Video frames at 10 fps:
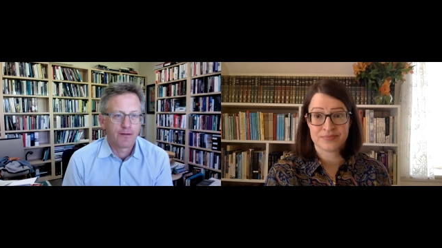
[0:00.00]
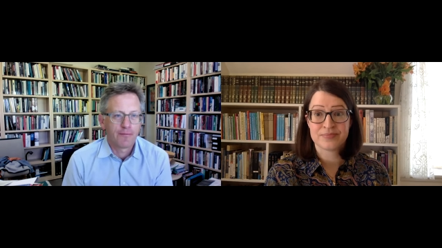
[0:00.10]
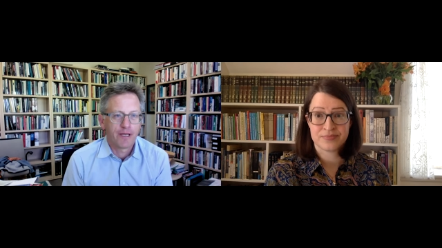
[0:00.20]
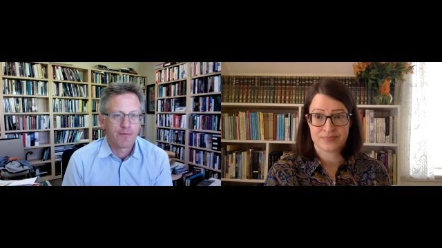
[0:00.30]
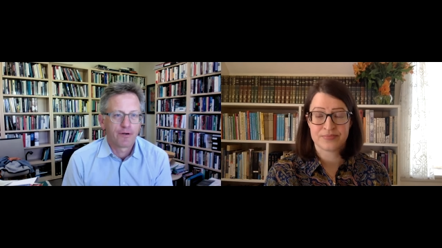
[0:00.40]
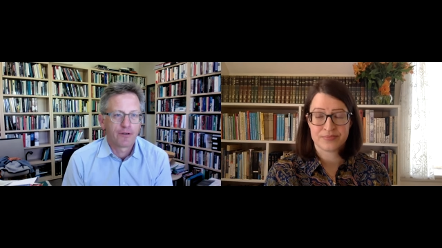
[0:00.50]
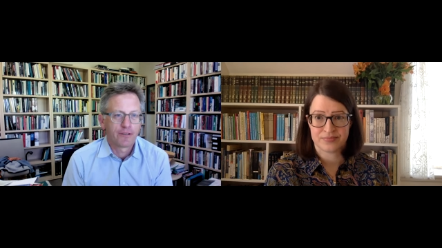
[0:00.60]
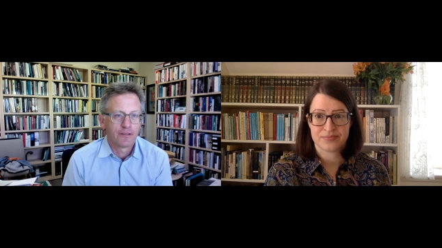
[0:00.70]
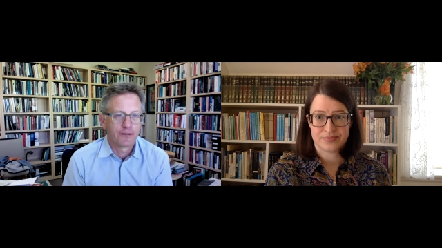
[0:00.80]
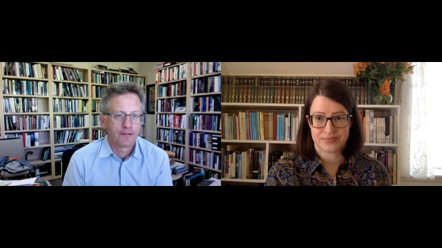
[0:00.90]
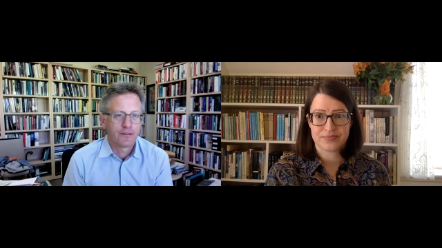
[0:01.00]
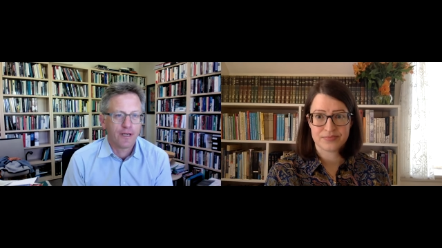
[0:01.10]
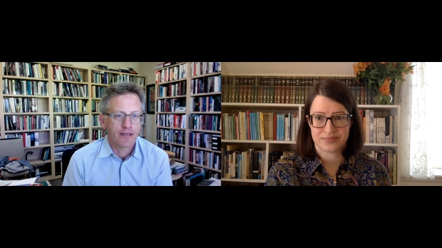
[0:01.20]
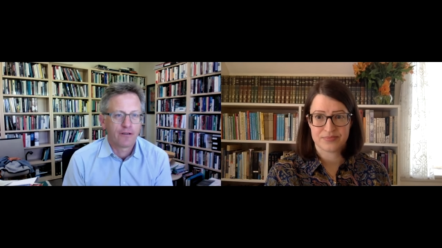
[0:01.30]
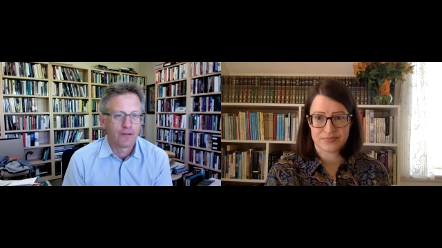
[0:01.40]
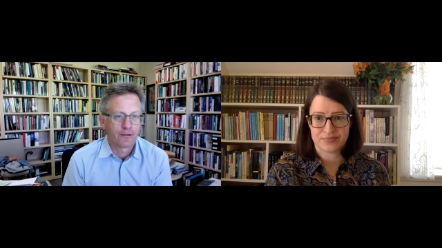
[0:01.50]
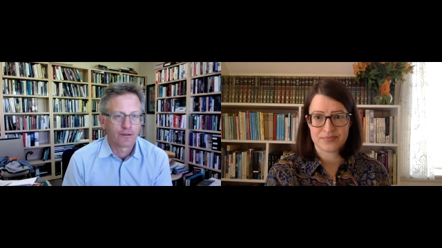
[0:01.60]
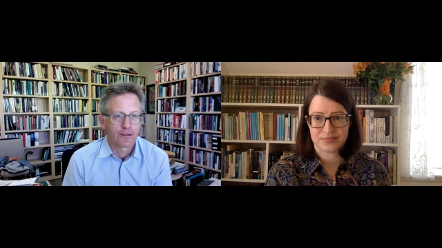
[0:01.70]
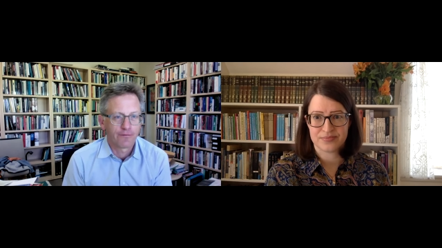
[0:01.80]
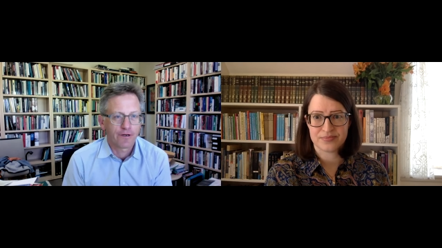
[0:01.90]
Speaker 1: in the paper to tackle or
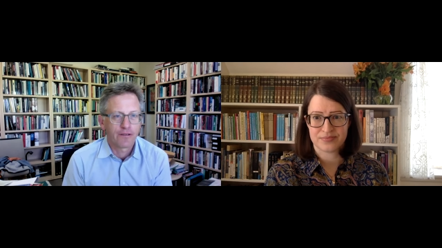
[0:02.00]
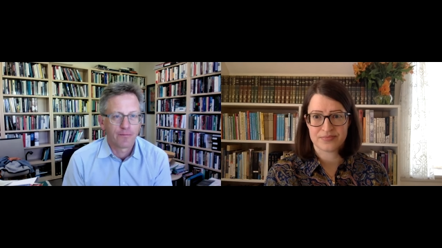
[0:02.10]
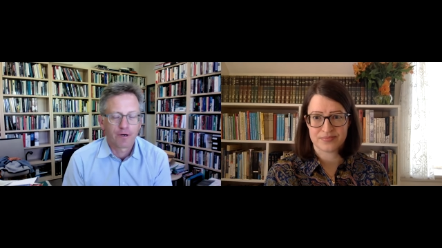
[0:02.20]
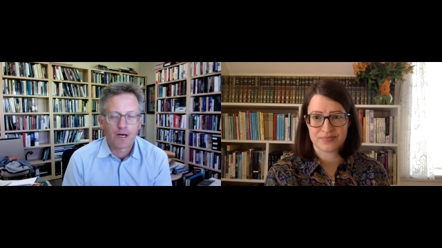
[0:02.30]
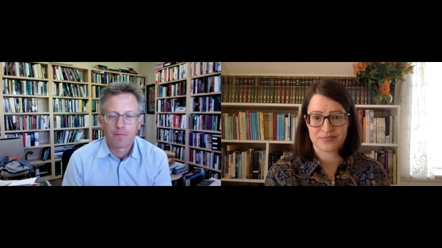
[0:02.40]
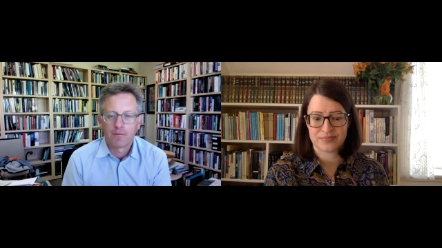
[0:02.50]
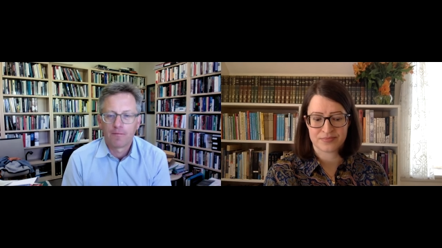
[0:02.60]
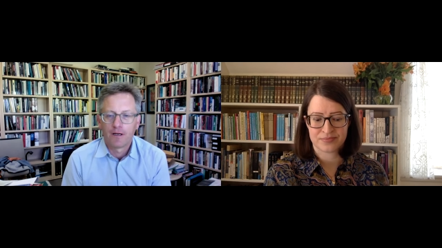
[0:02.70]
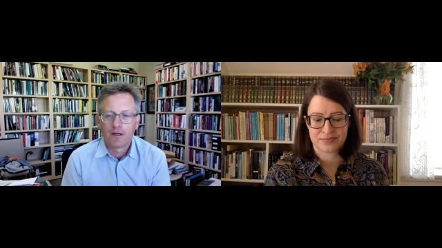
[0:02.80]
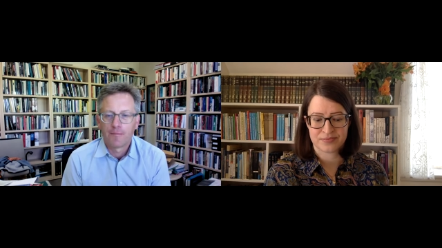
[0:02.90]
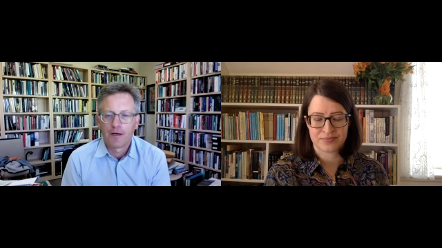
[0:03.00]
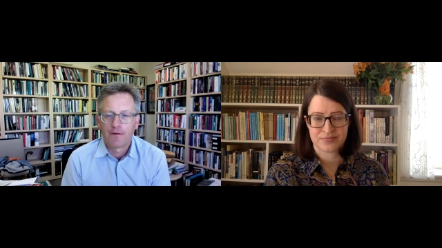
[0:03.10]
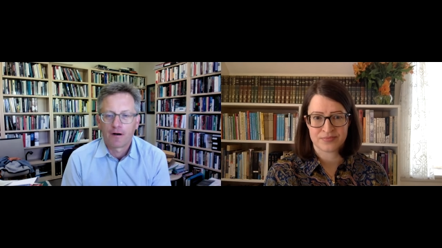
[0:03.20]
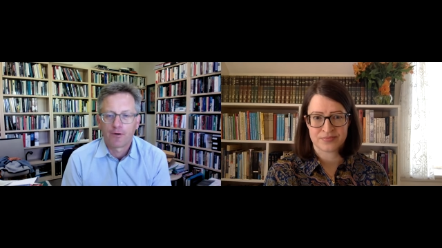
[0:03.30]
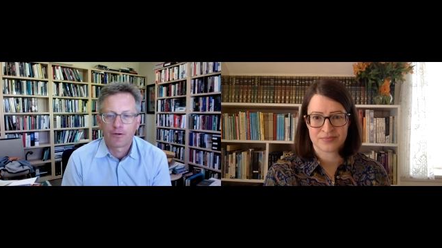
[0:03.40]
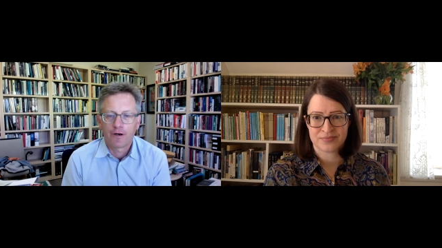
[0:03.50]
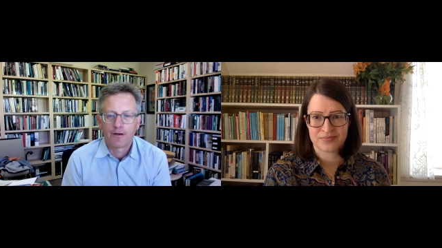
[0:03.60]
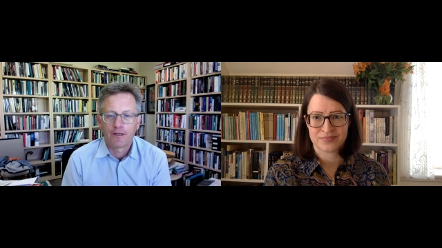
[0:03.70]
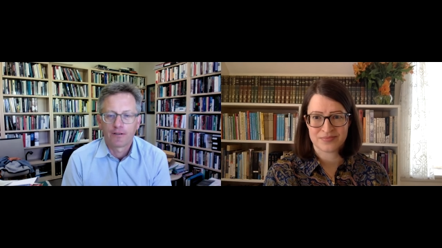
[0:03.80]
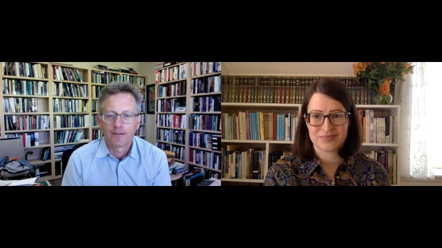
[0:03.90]
confront the problem of
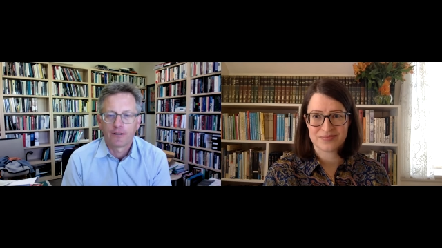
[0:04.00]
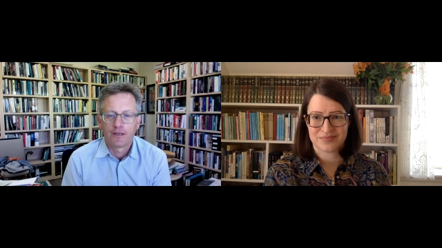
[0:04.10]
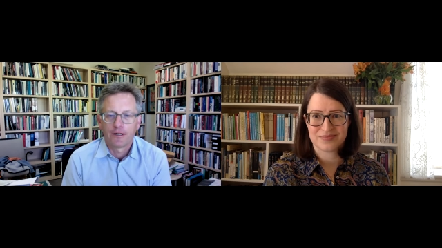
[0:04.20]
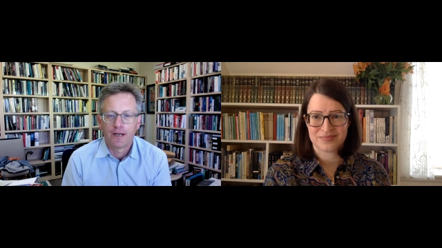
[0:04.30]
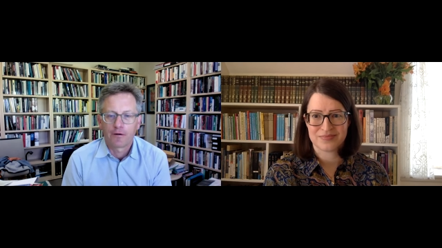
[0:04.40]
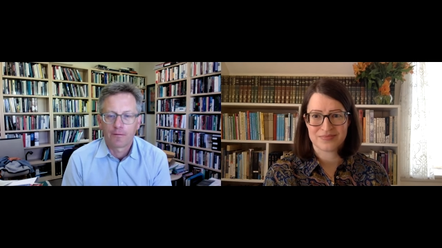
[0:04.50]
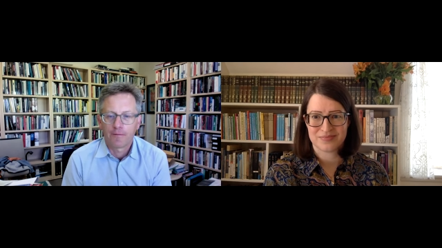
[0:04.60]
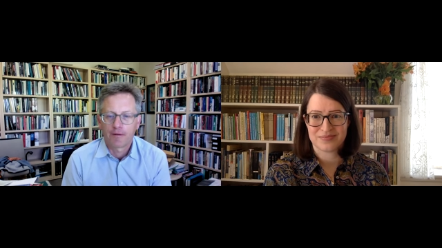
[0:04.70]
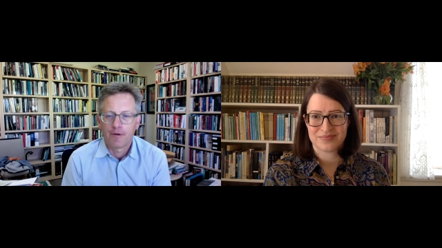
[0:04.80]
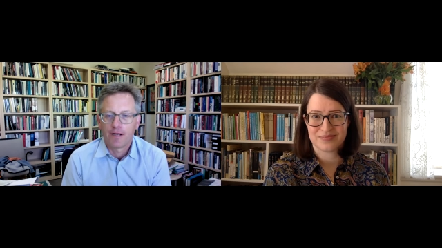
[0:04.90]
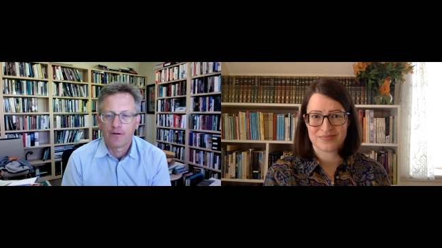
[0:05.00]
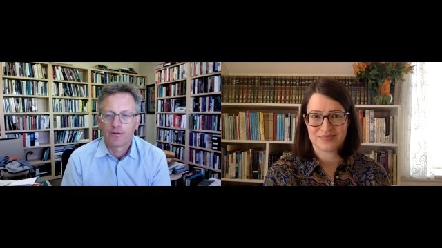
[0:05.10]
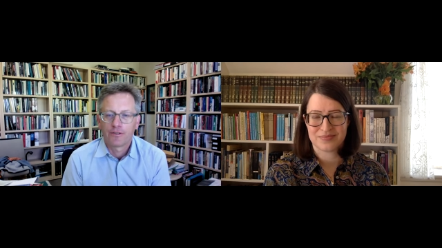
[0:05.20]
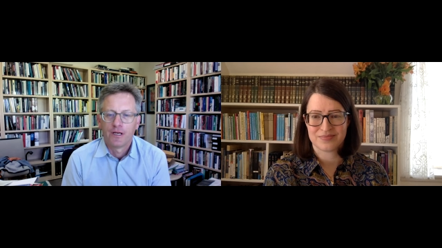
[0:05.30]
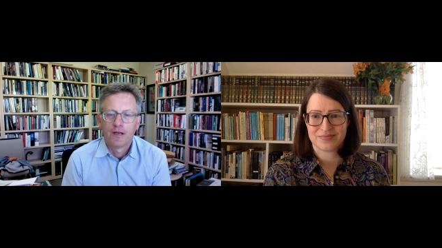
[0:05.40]
arbitrariness in algorithmic models.